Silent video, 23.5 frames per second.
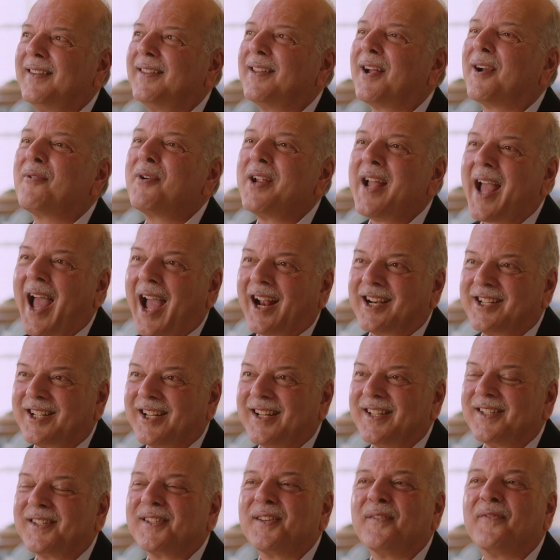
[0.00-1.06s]
their
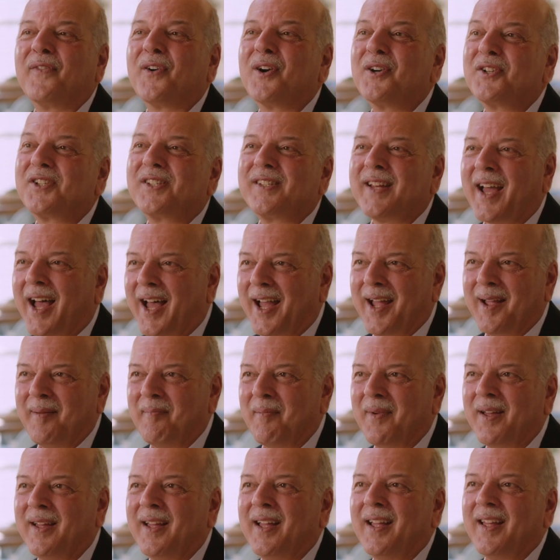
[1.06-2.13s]
reactions the first
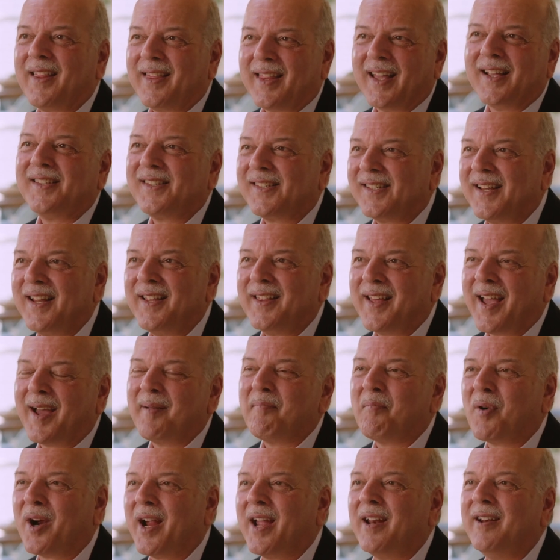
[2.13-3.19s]
time they see that
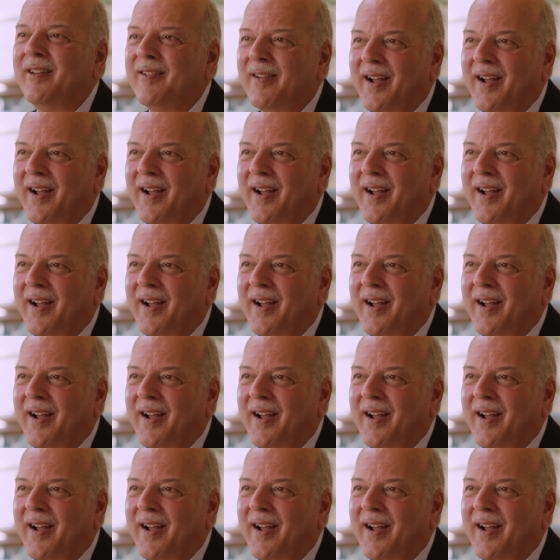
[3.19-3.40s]
brand new